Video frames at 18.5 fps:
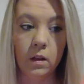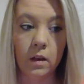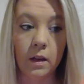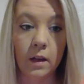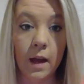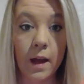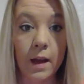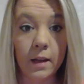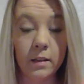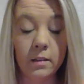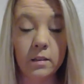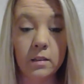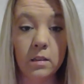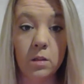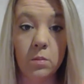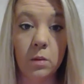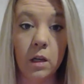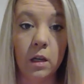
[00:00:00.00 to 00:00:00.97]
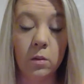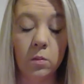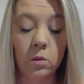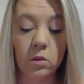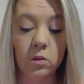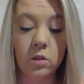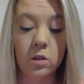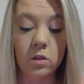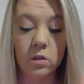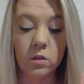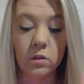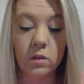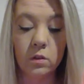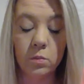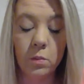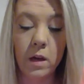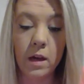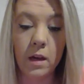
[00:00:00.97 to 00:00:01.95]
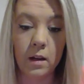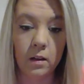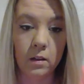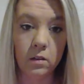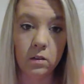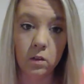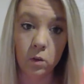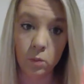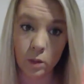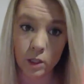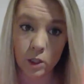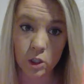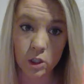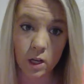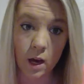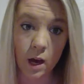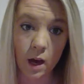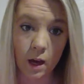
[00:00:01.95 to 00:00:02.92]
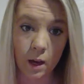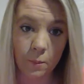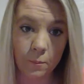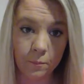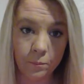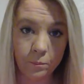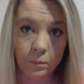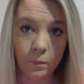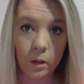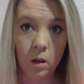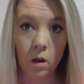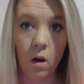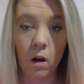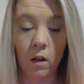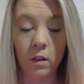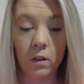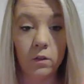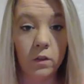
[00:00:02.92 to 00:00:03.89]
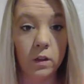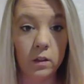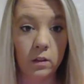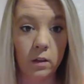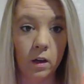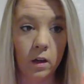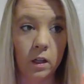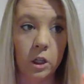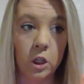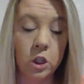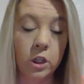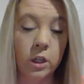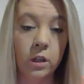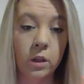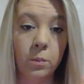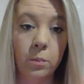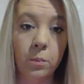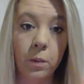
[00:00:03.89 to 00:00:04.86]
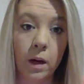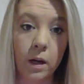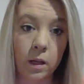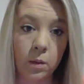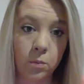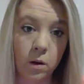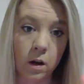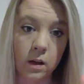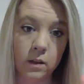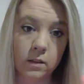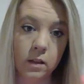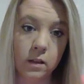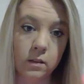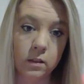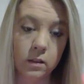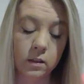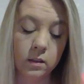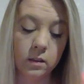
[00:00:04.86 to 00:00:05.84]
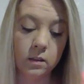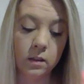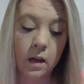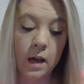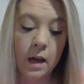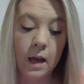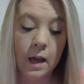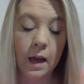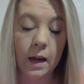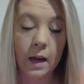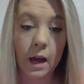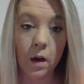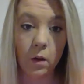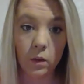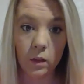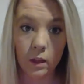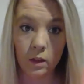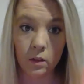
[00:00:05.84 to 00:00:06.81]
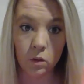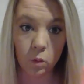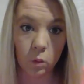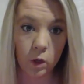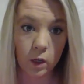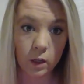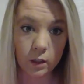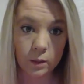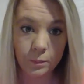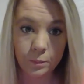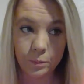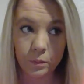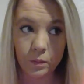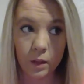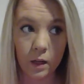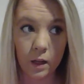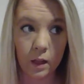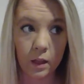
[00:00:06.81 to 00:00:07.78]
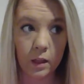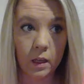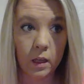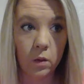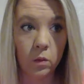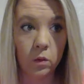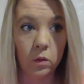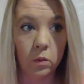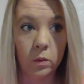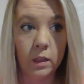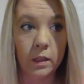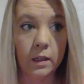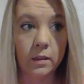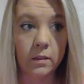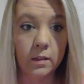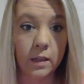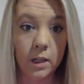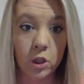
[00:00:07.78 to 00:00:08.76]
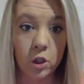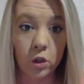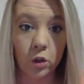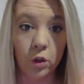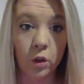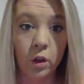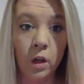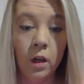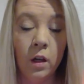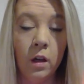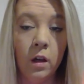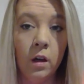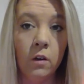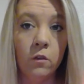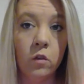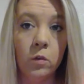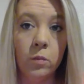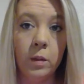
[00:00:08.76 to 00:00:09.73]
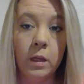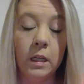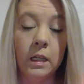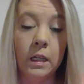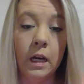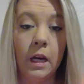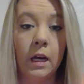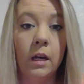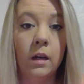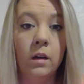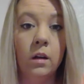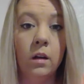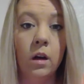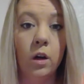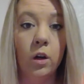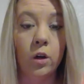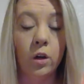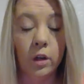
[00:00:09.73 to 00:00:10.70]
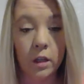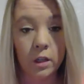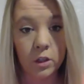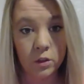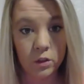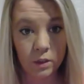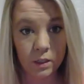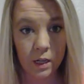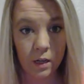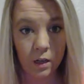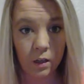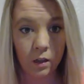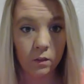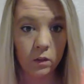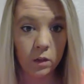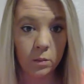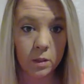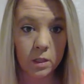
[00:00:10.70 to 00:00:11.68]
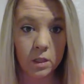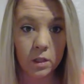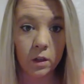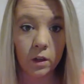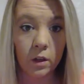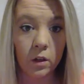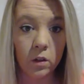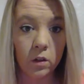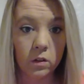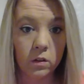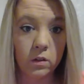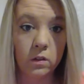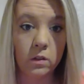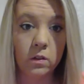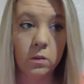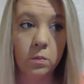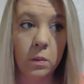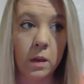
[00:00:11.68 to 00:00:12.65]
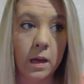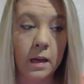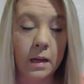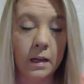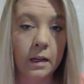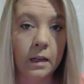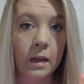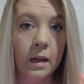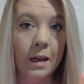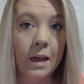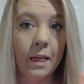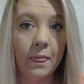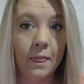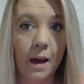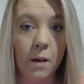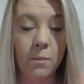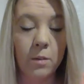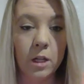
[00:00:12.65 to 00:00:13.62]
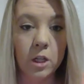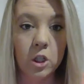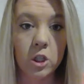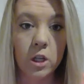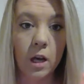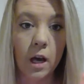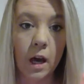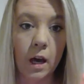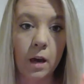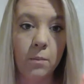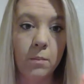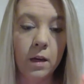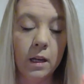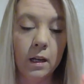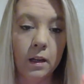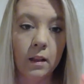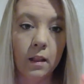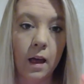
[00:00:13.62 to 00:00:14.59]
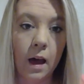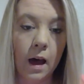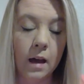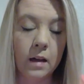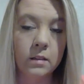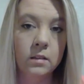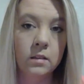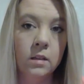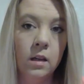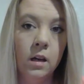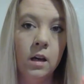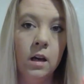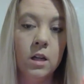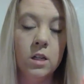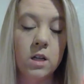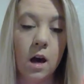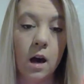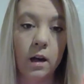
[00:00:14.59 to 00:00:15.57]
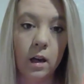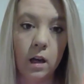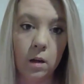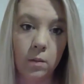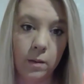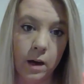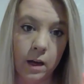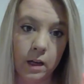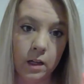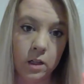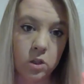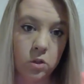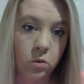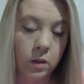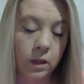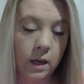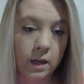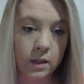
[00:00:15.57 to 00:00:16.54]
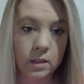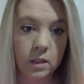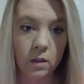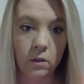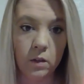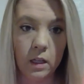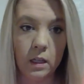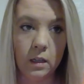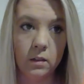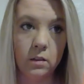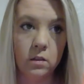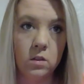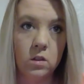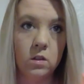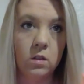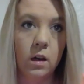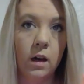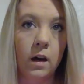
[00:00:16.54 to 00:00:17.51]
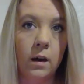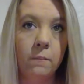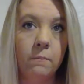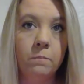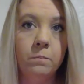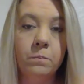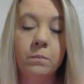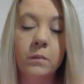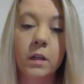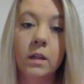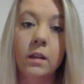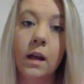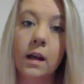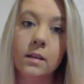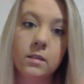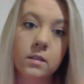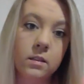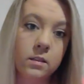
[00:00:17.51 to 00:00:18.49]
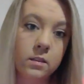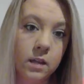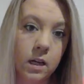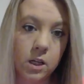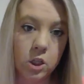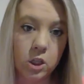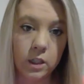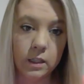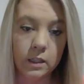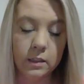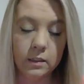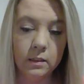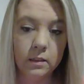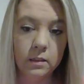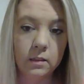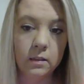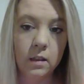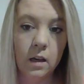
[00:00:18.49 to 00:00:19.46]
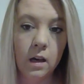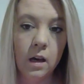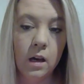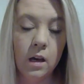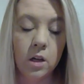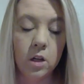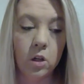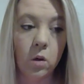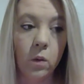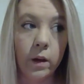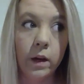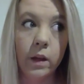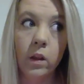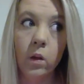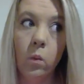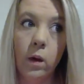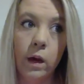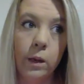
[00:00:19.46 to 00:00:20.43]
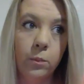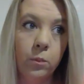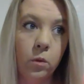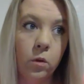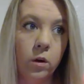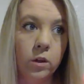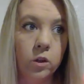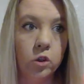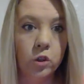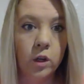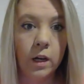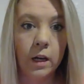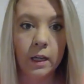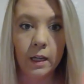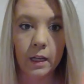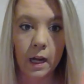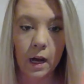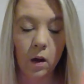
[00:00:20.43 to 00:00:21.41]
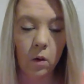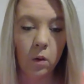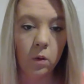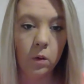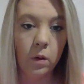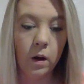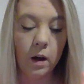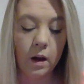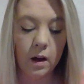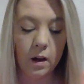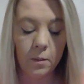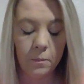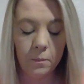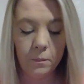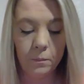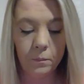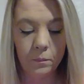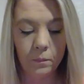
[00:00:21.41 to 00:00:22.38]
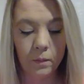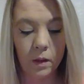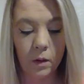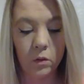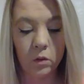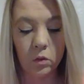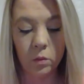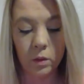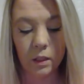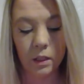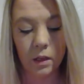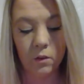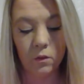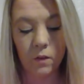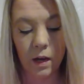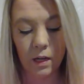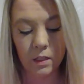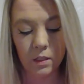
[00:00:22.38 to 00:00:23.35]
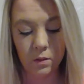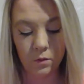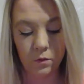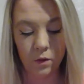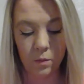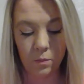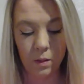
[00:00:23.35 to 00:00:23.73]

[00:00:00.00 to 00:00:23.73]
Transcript: nice to be able to spend so much time on the physiology and the body processes and how things work. And I think it was really essential for me to gain a good understanding of the material to spend that much time in class talking about it, doing activities, class discussions, going on the whiteboard, drawing it out. That was really effective for